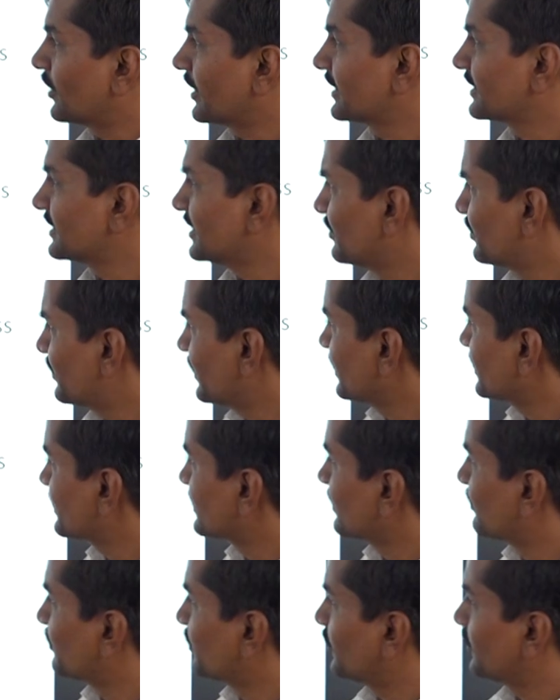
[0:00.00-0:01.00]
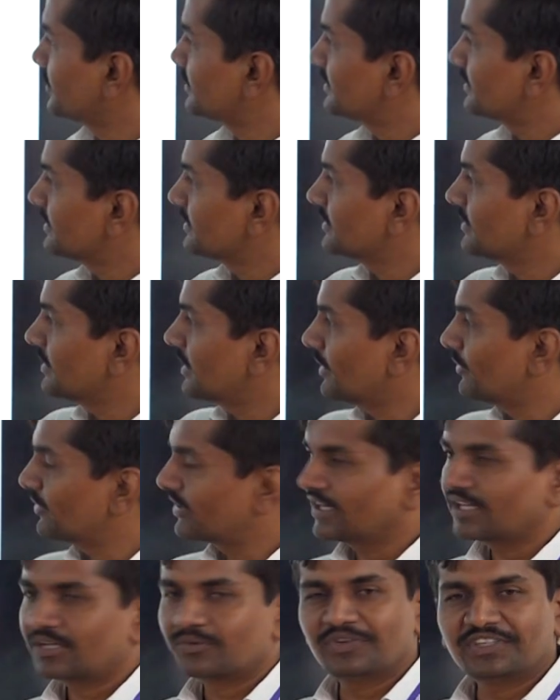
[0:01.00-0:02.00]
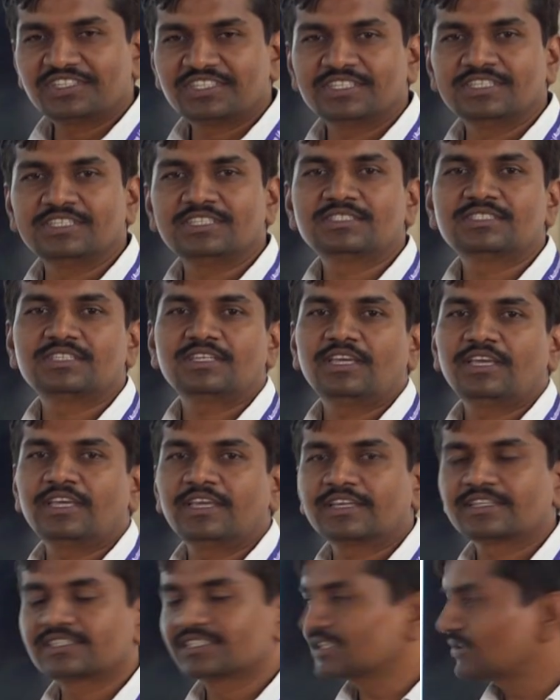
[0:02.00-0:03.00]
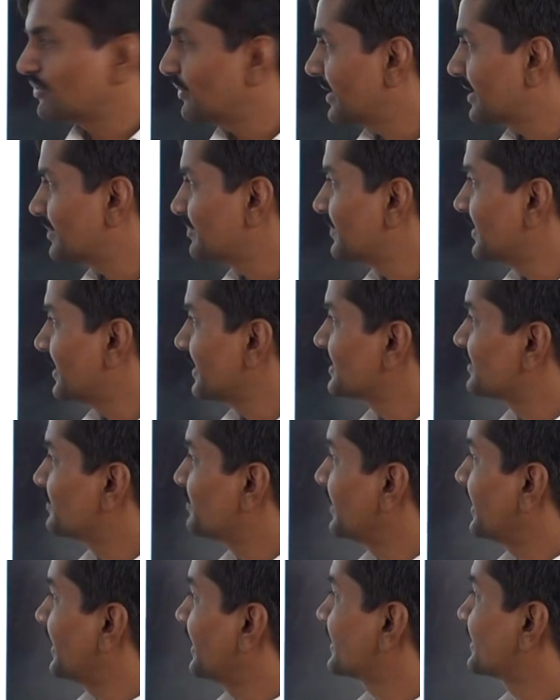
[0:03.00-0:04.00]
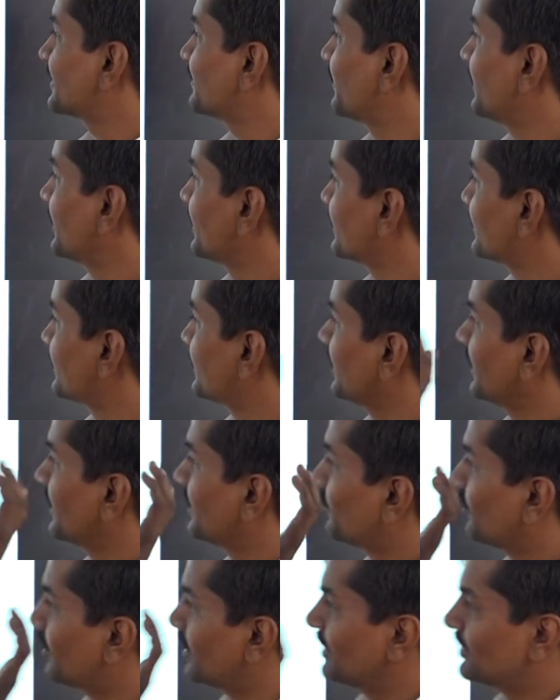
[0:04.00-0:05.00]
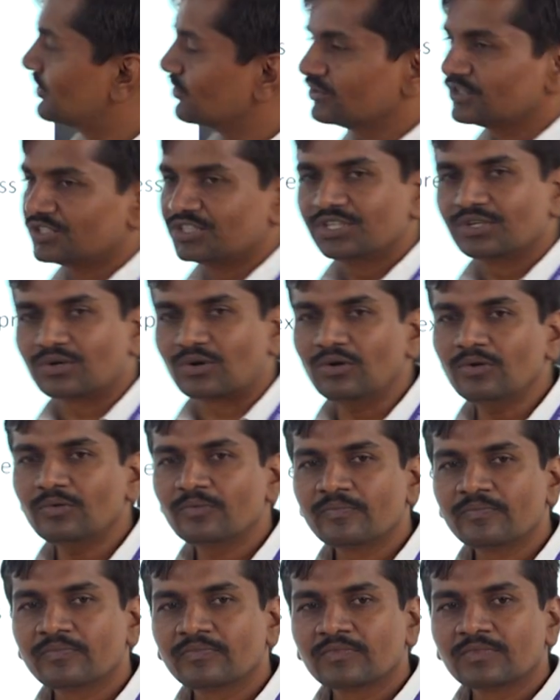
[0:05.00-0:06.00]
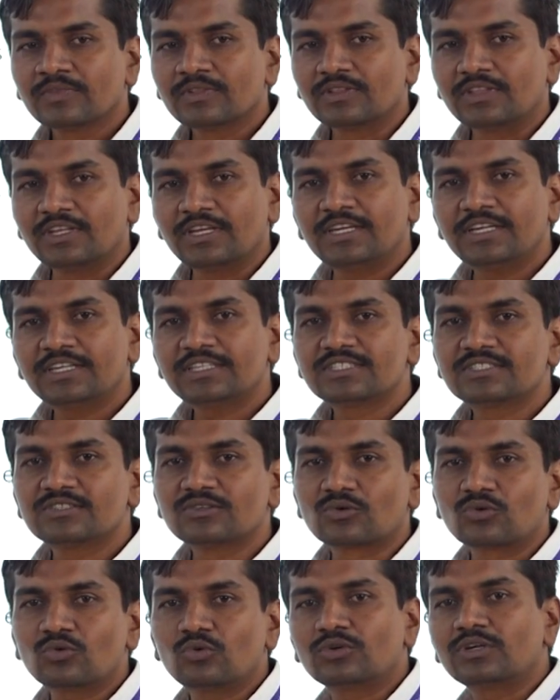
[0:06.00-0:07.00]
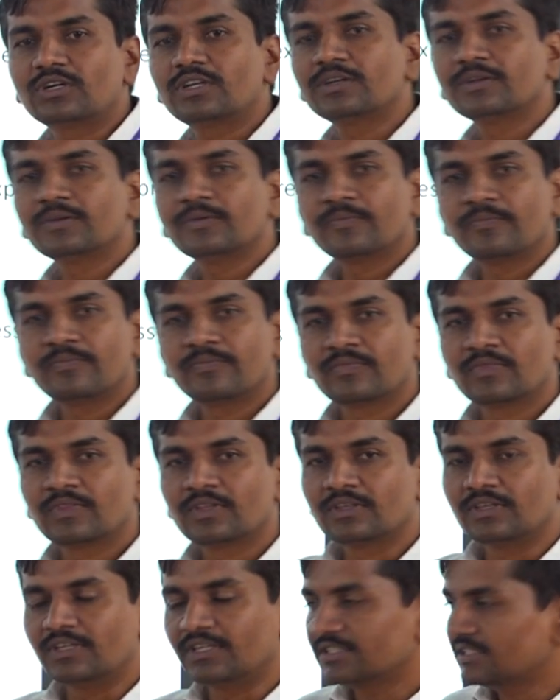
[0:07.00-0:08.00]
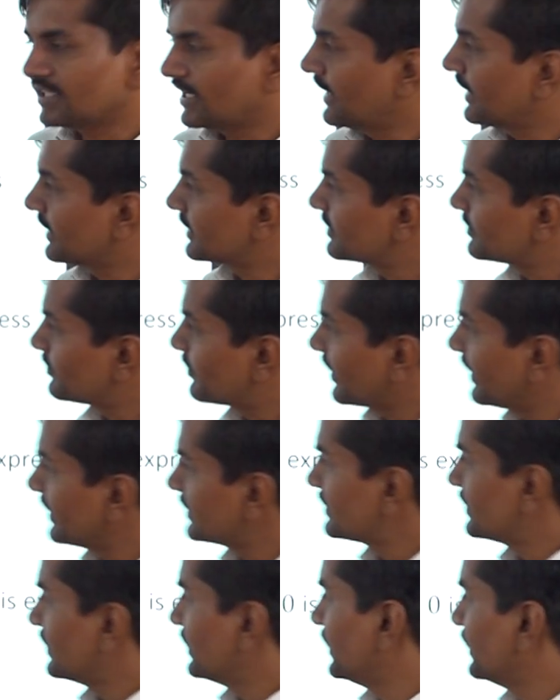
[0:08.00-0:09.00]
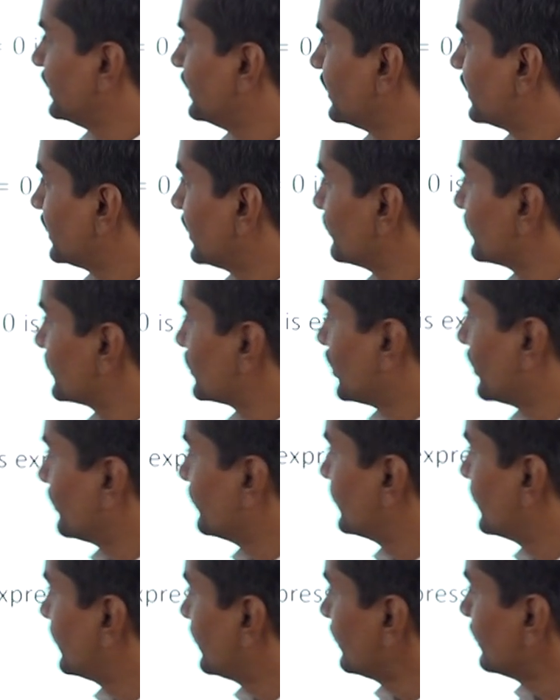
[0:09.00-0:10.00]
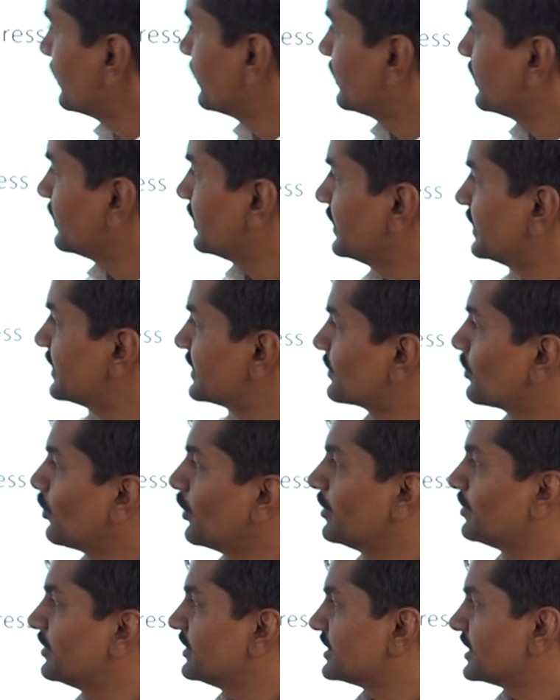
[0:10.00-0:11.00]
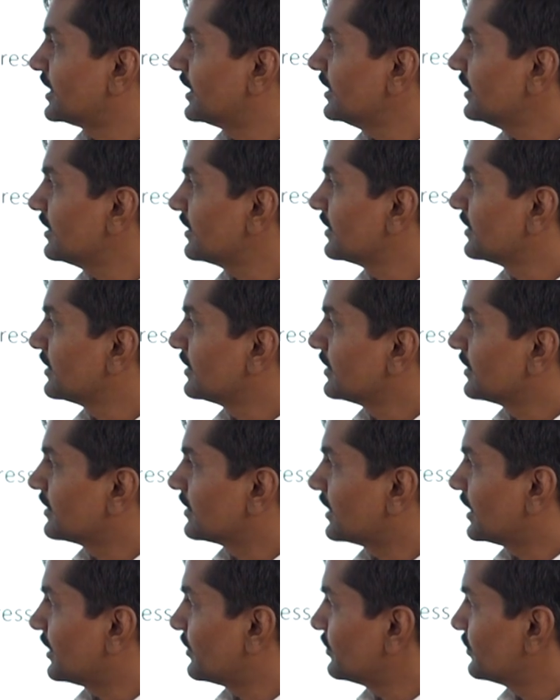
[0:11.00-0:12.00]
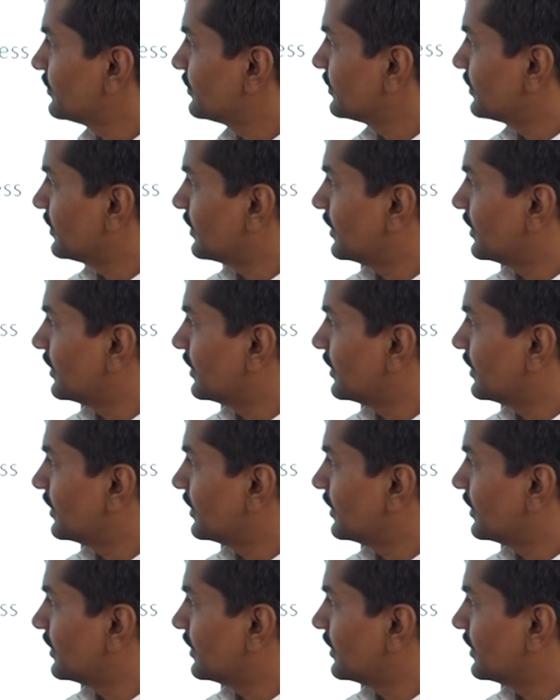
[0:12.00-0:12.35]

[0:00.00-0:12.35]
example, suppose our equation is ax square plus bx plus c equal to 0, then its root is expressed in terms of the its coefficient. Now